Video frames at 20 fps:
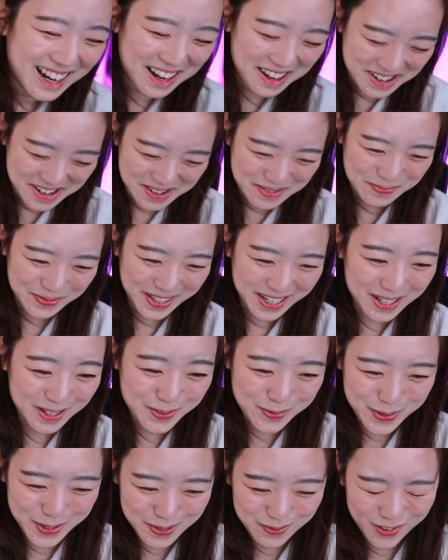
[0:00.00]
um, kind
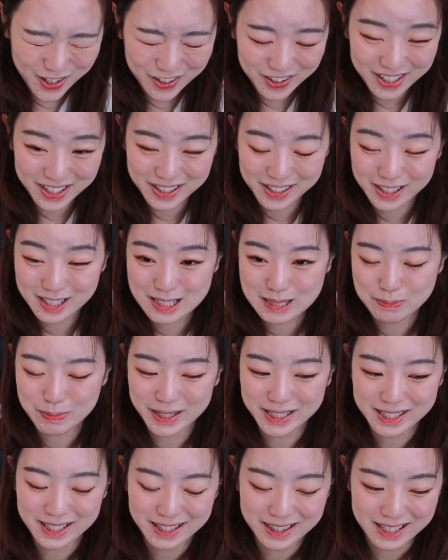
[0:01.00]
of was very
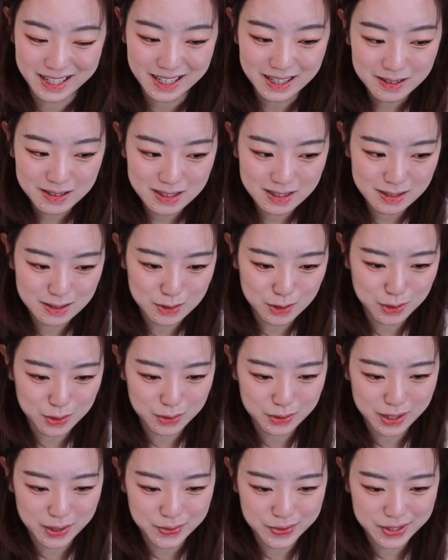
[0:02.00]
unexpected that,
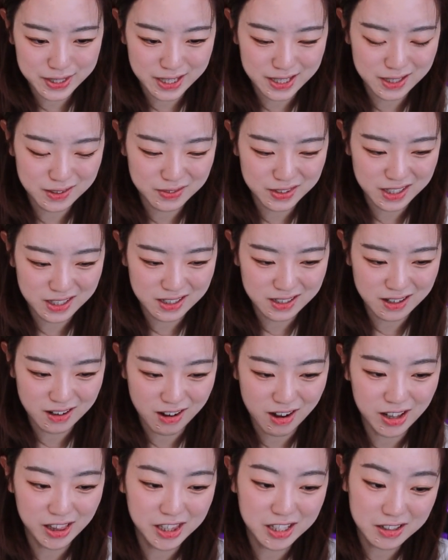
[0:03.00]
so that was kind of
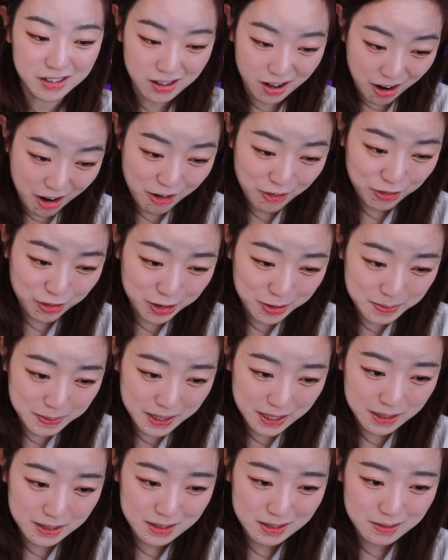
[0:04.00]
a little off for
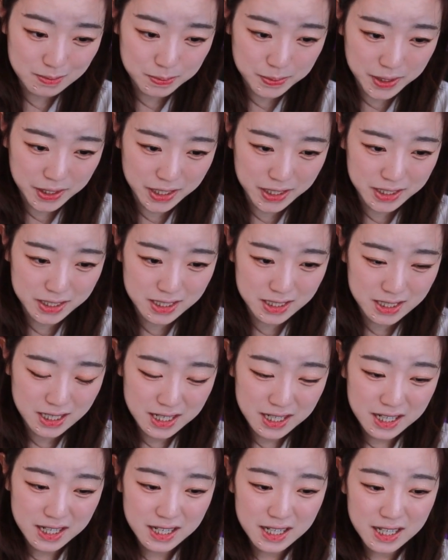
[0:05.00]
me, but
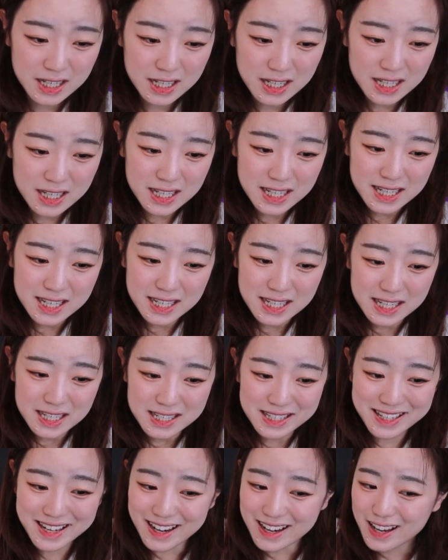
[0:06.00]

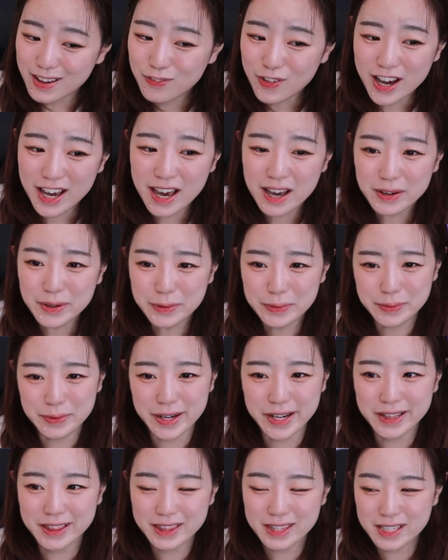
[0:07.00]
yeah, if I had to
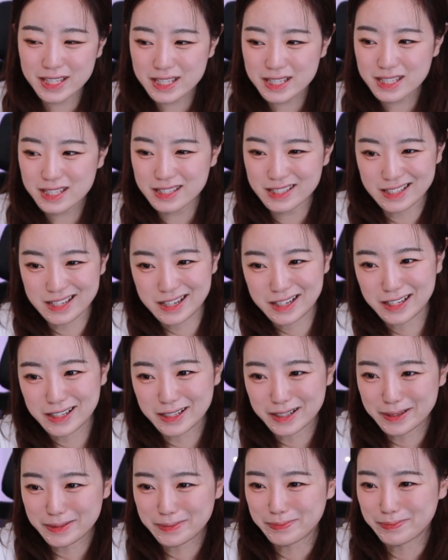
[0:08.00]
rate this,
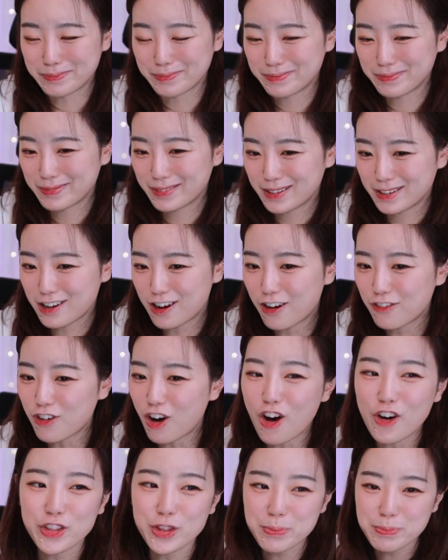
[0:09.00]
um, of
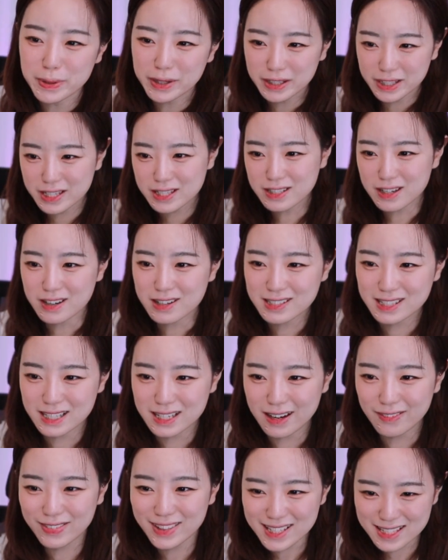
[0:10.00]
all the Billlie songs that
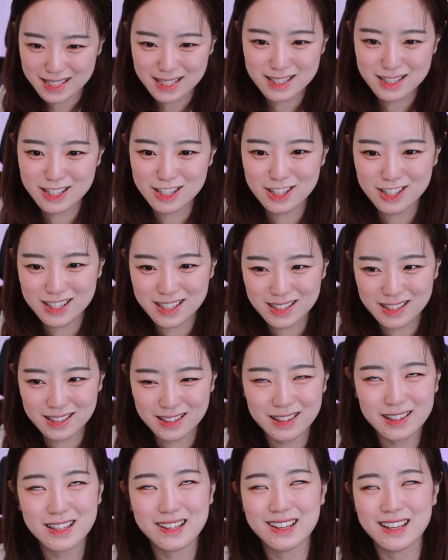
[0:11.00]
I've listened
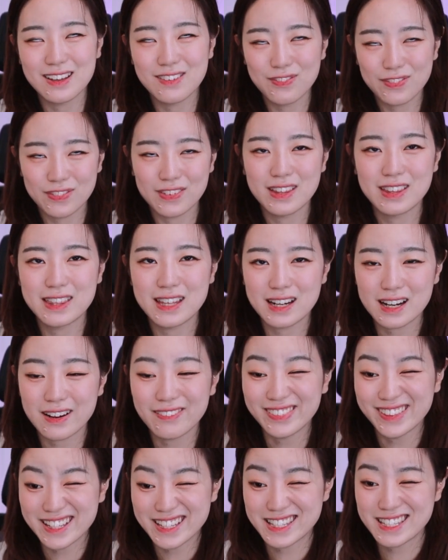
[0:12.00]
to, if that I've
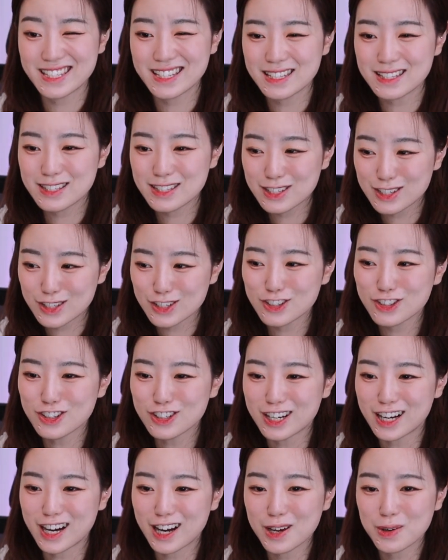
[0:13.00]
listened to,
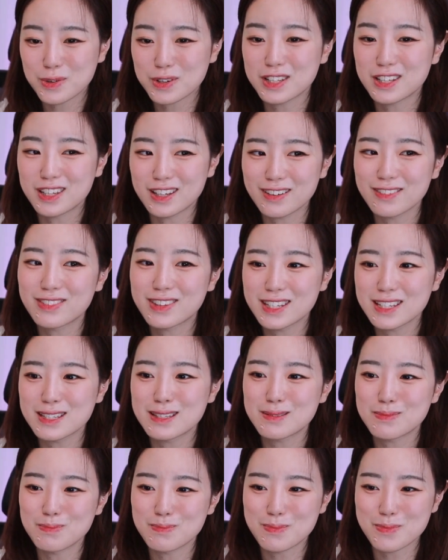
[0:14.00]
I would give
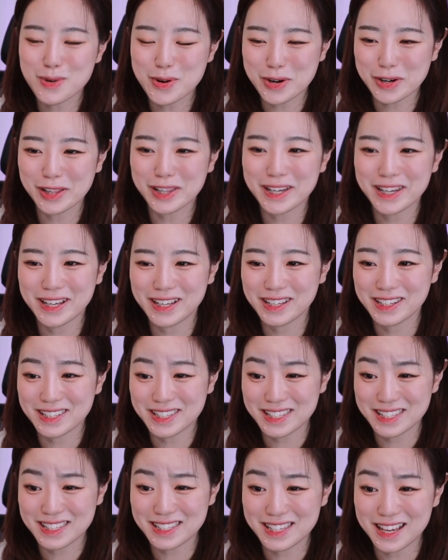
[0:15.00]
this more like a
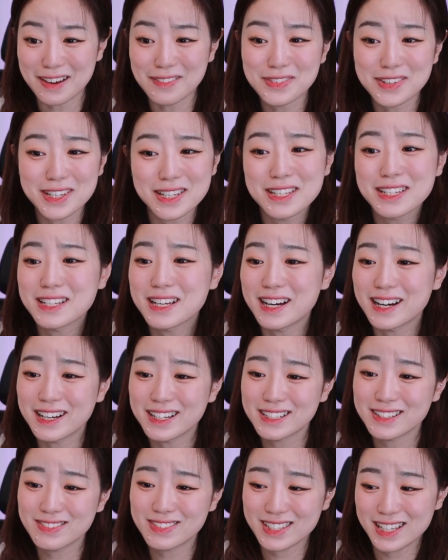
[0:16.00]
7
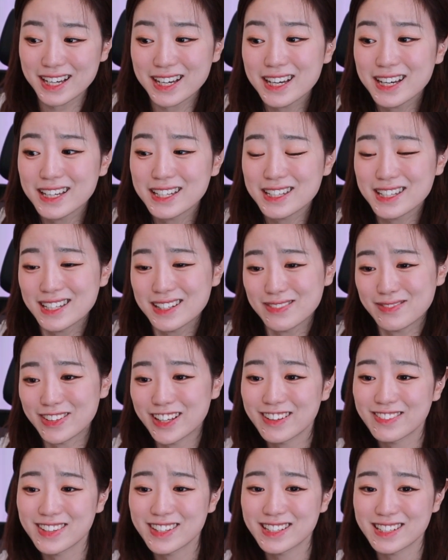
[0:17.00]
out of 10,
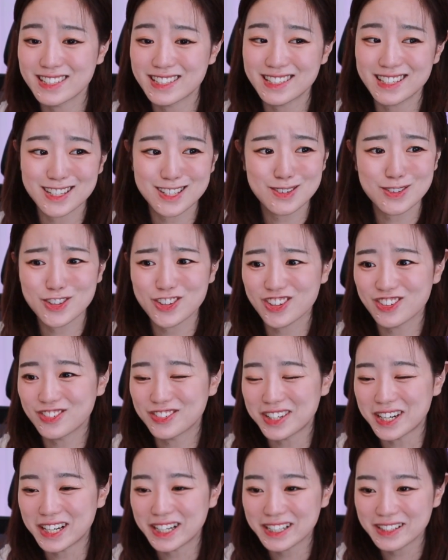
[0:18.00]
maybe a
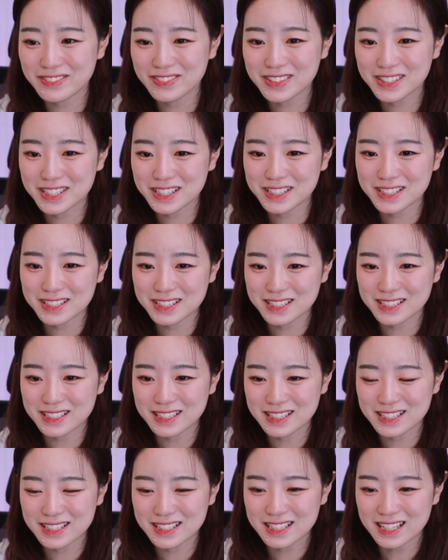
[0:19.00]
6.5
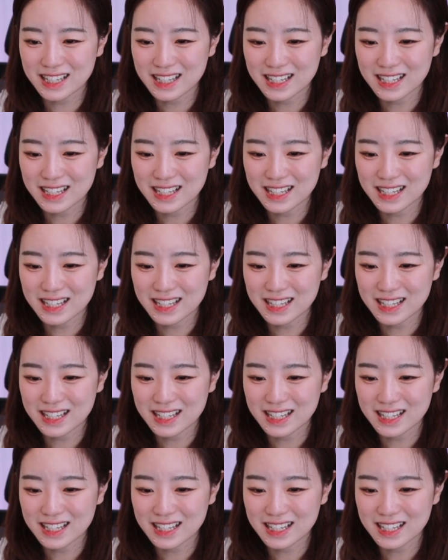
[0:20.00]
because